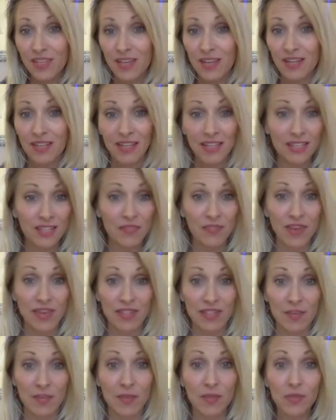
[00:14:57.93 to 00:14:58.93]
let's face
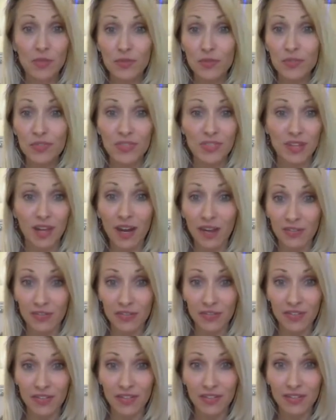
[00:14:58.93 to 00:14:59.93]
it, middle school's tough.
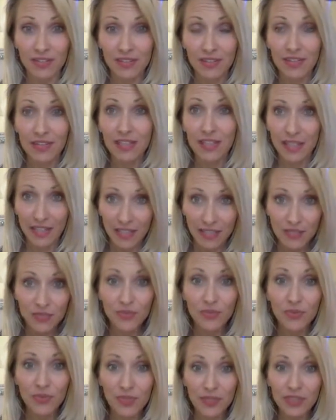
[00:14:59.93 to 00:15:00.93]
It's
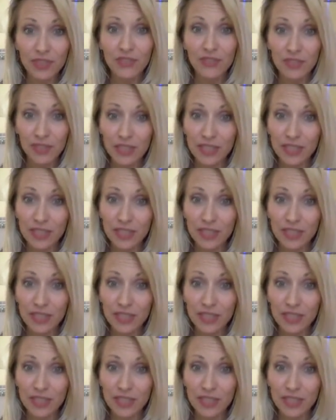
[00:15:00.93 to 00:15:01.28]
really, really